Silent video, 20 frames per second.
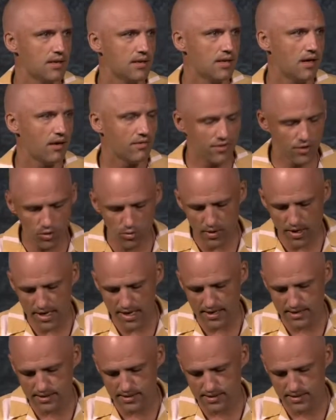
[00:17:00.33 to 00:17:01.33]
of her
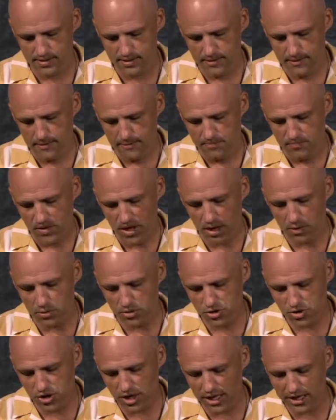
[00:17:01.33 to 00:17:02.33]
ways. I will
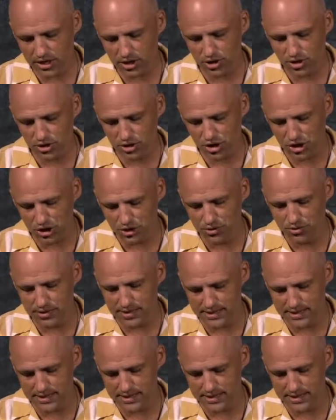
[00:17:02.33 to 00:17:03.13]
strike her children